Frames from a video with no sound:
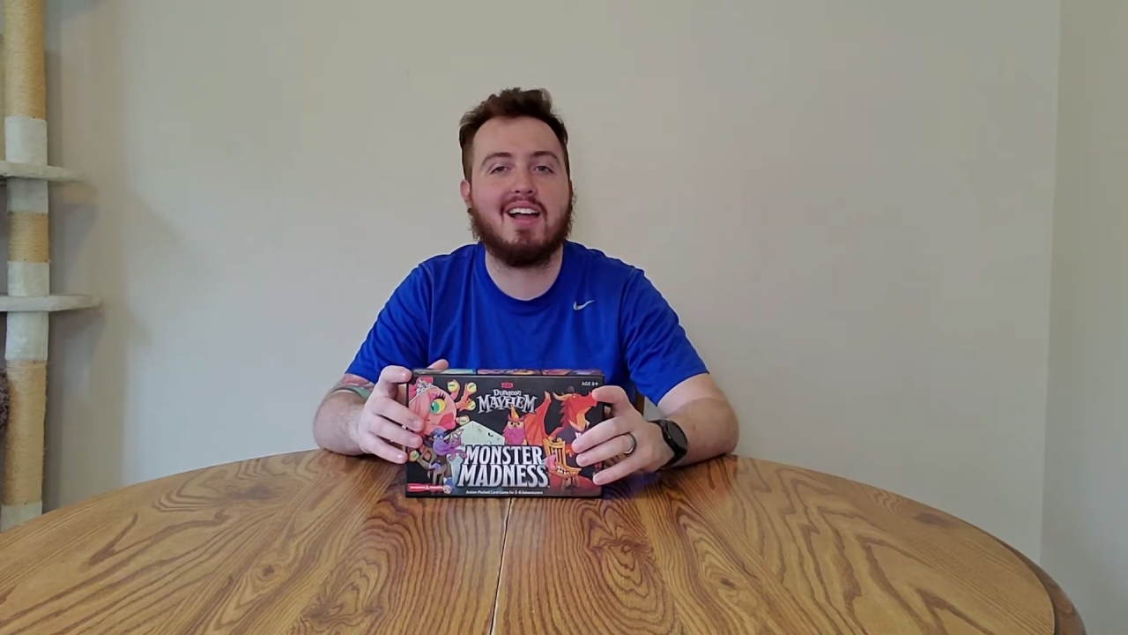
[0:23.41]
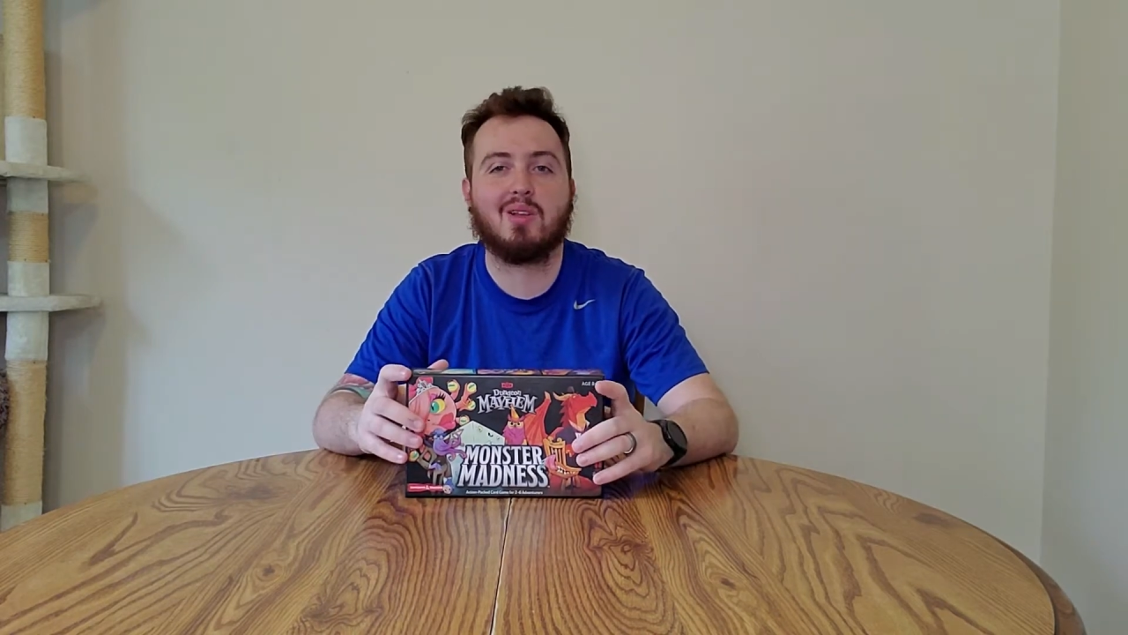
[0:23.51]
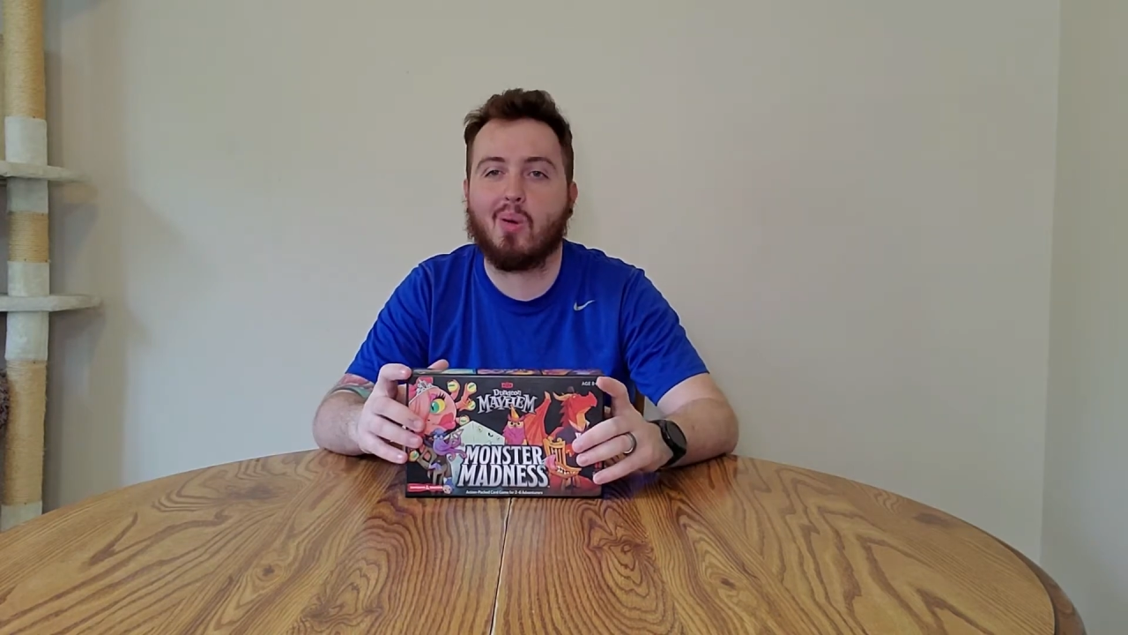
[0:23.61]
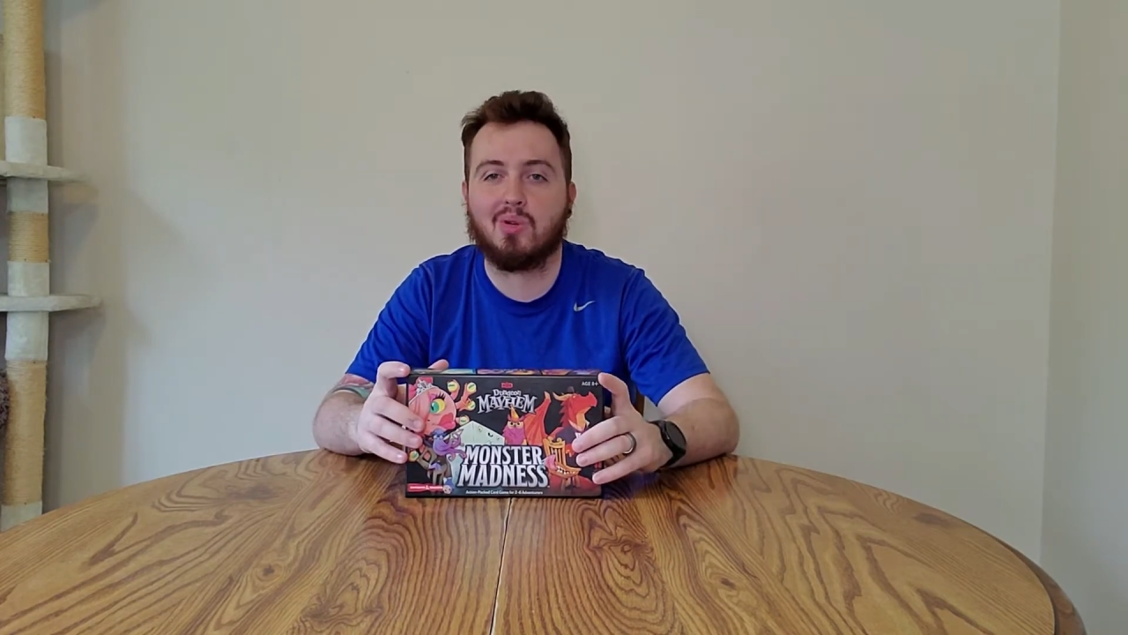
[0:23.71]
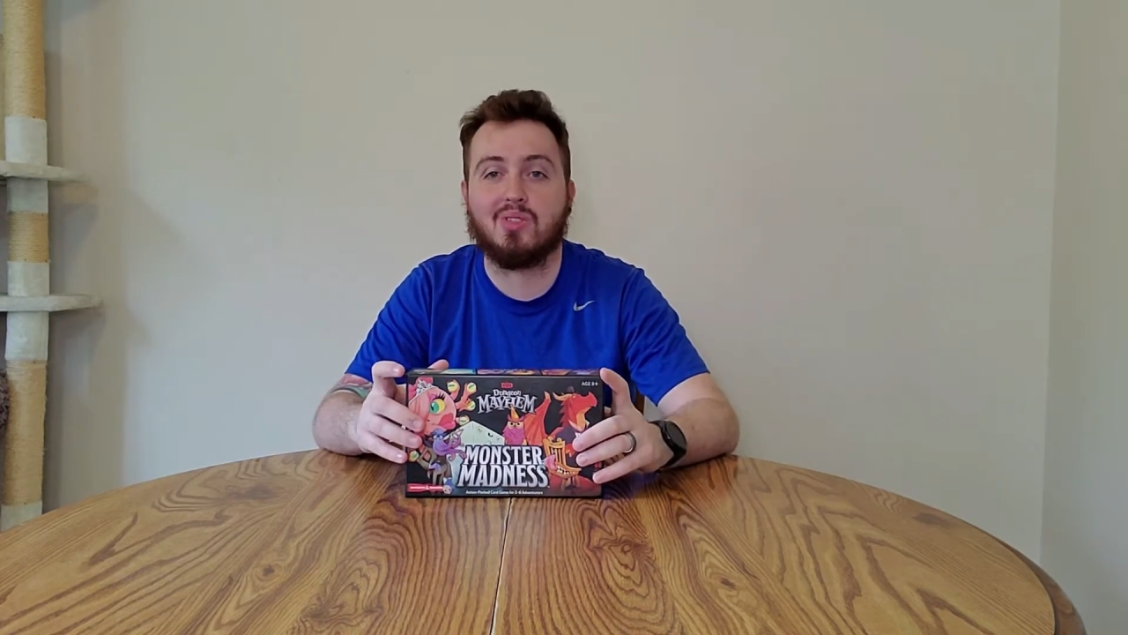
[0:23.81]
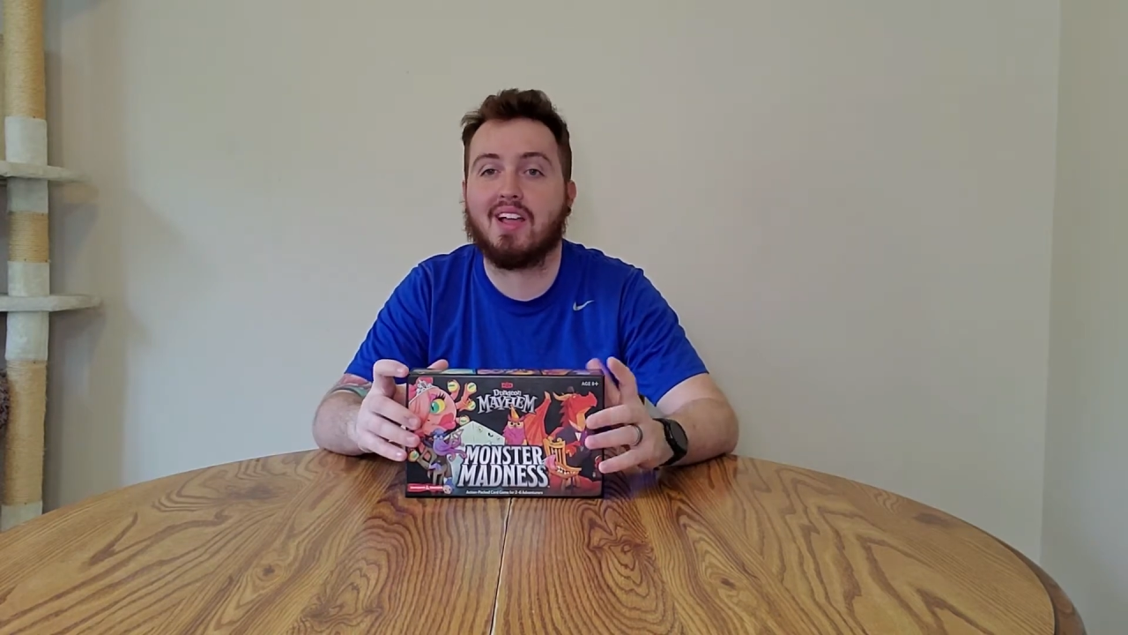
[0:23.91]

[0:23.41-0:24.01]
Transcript: told you,